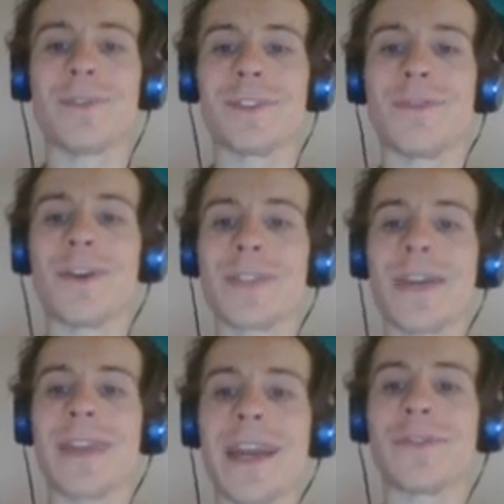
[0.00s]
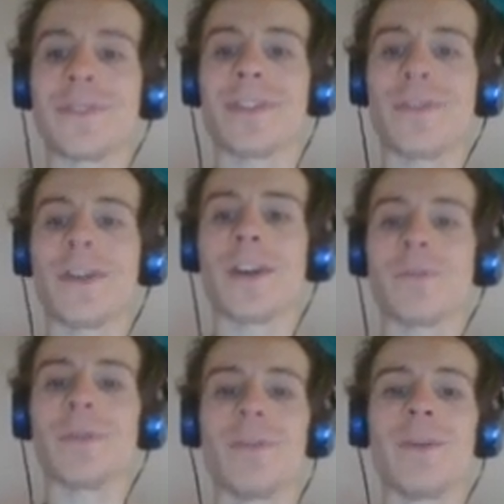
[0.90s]
which involves having Anders in their
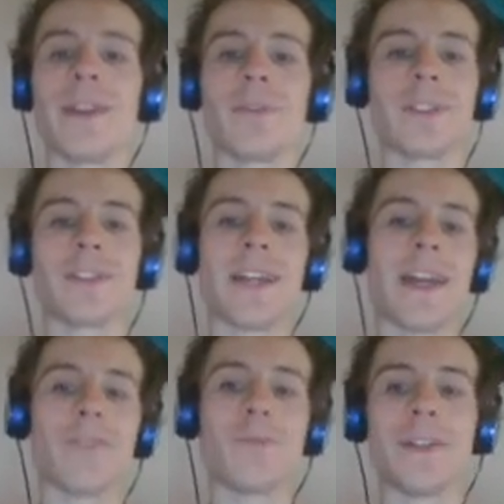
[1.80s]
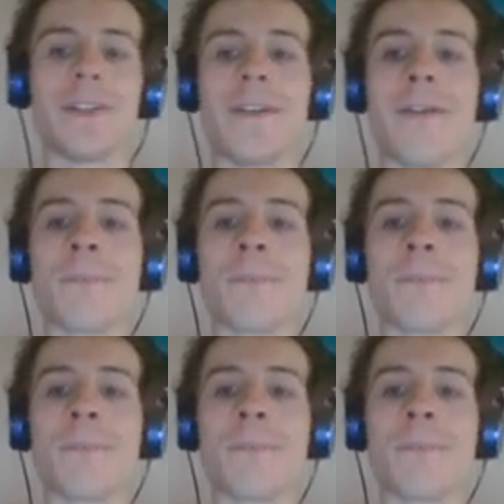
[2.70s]
environment be the way they originally have been.